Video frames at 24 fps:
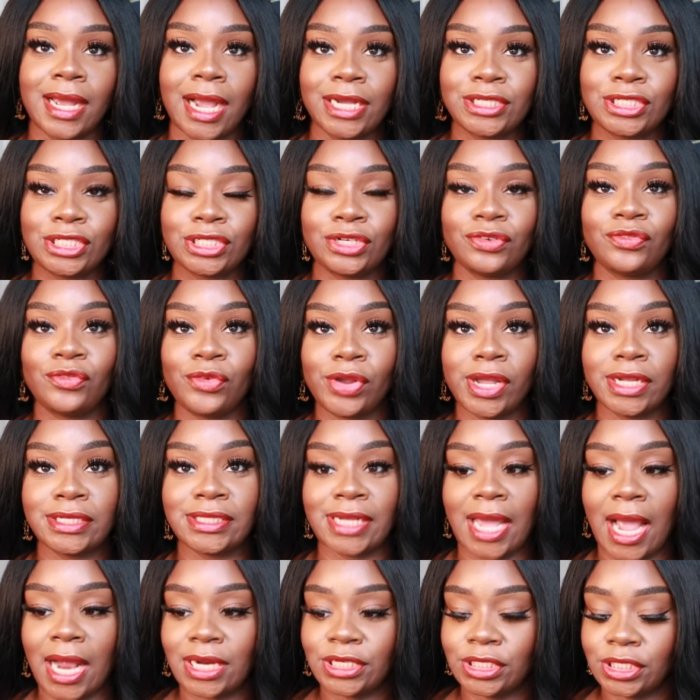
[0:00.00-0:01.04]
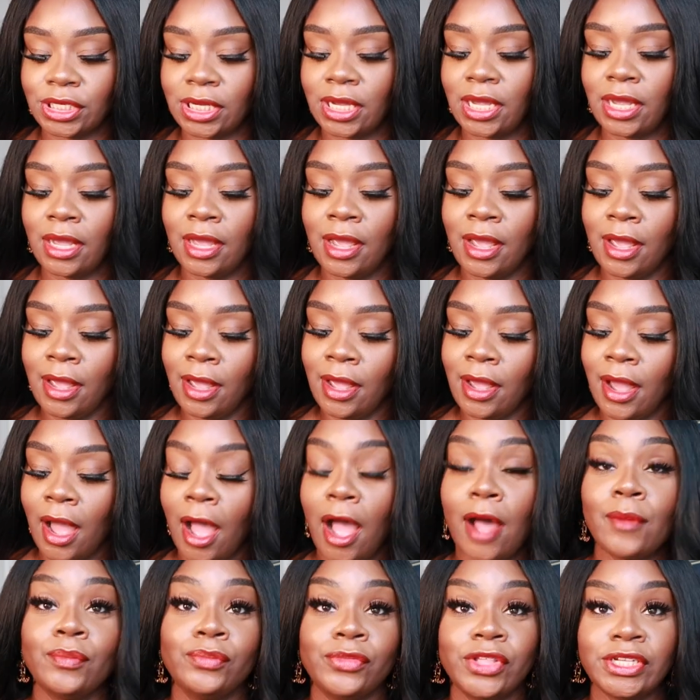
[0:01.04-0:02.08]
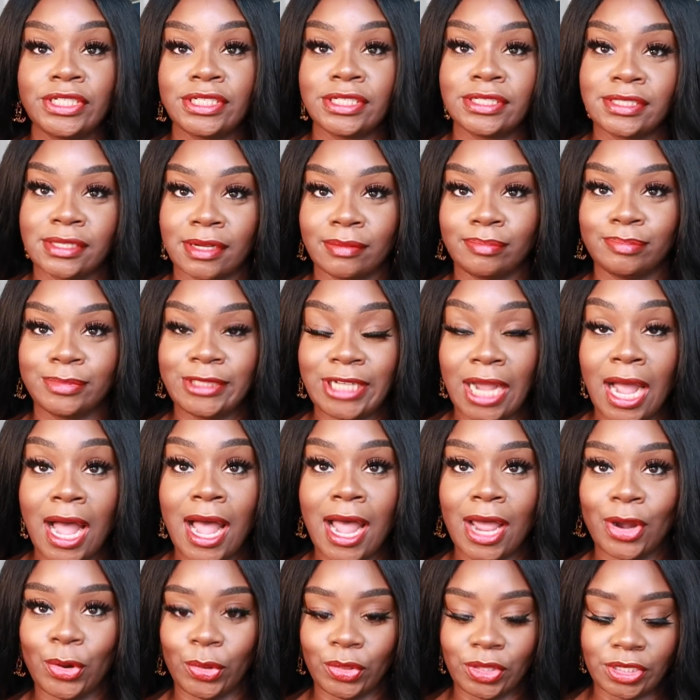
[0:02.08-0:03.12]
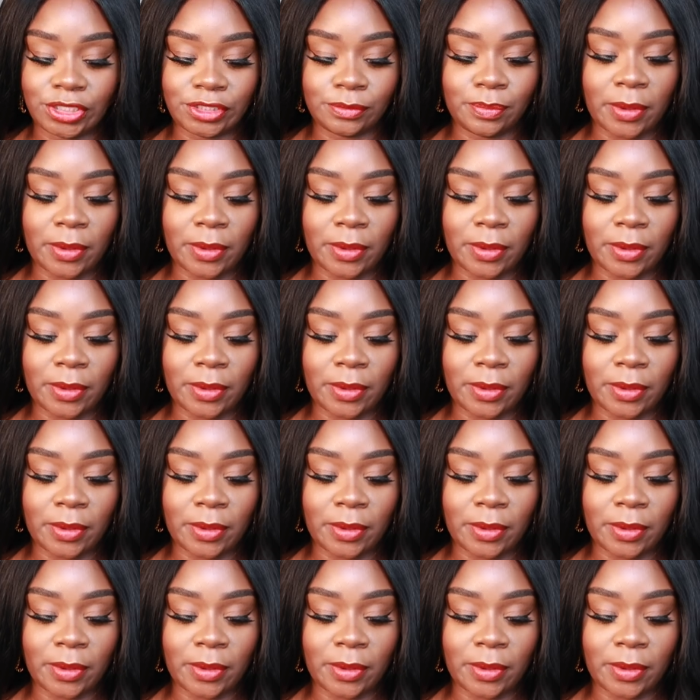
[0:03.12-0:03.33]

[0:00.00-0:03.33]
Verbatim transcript: i should have reattached it um, this is a con on this